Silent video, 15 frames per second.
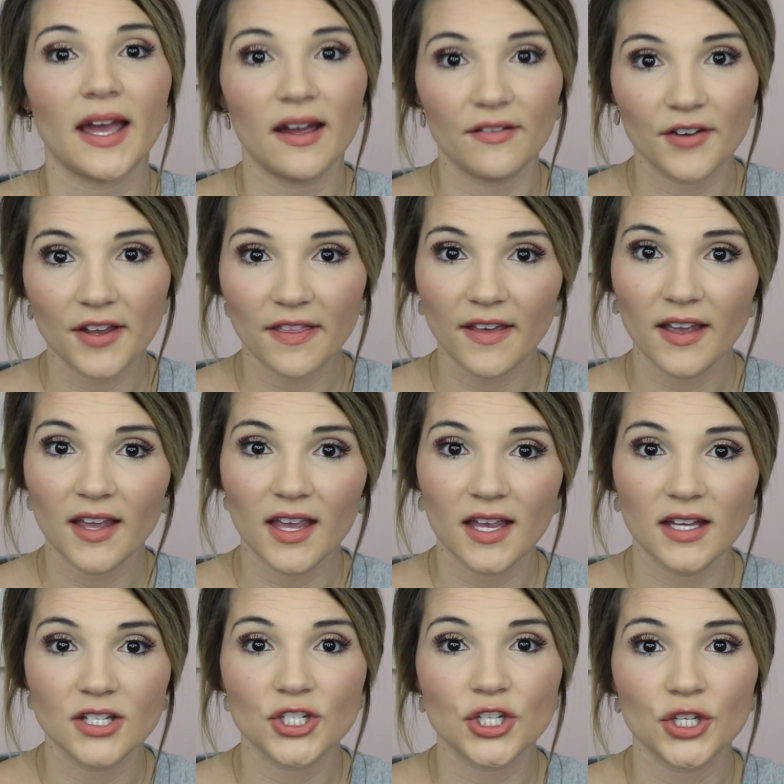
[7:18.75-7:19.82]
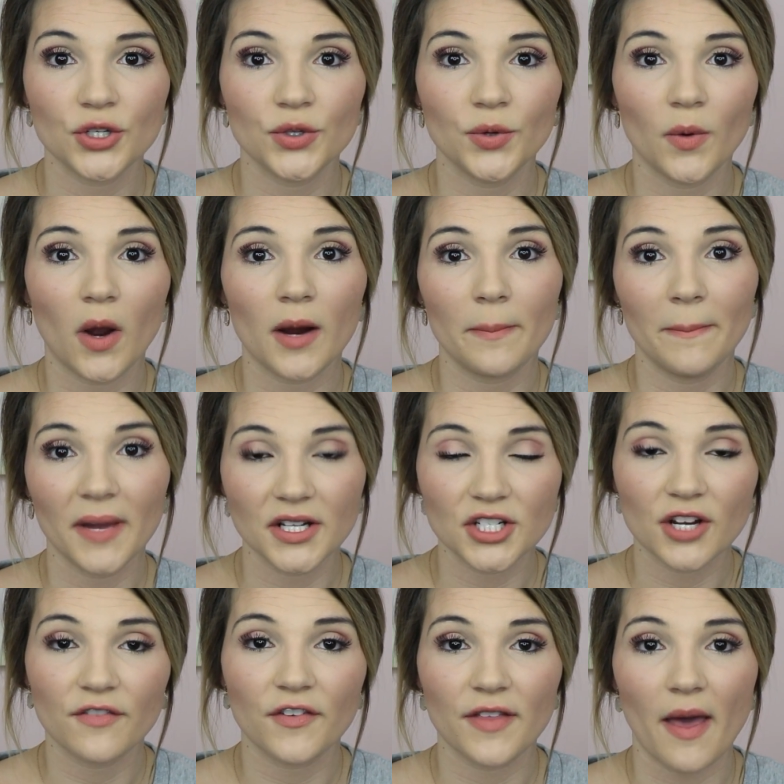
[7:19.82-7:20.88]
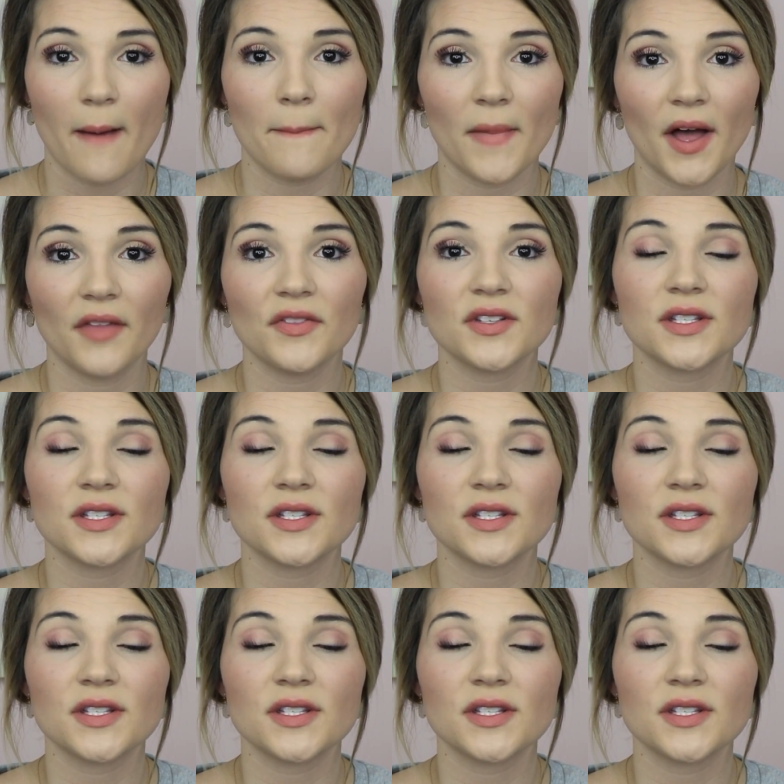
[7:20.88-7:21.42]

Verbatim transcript: everything into our budget for that month.